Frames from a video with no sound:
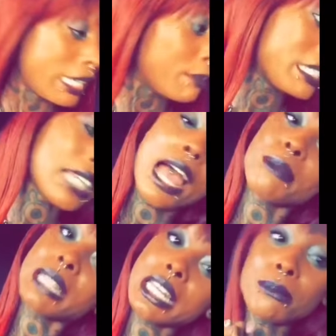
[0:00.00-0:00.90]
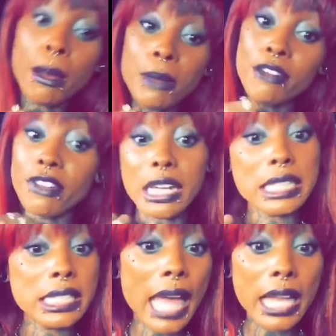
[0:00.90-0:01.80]
give me time to eat my motherfucking
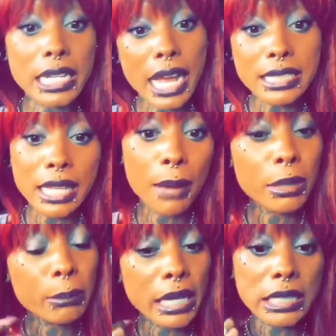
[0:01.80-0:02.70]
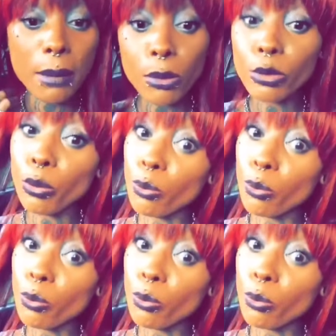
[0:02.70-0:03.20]
salad. I stopped and picked up on the